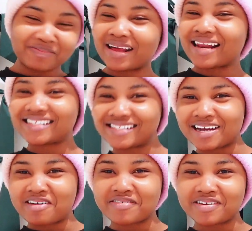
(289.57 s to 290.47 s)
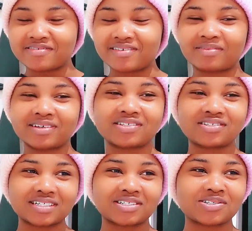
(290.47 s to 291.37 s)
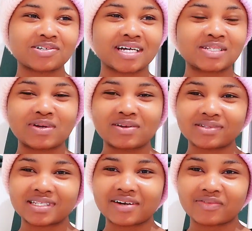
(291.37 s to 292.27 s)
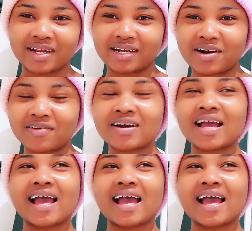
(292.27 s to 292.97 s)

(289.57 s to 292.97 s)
let's see how we do. I'm going to try to show you guys what it looks like right now,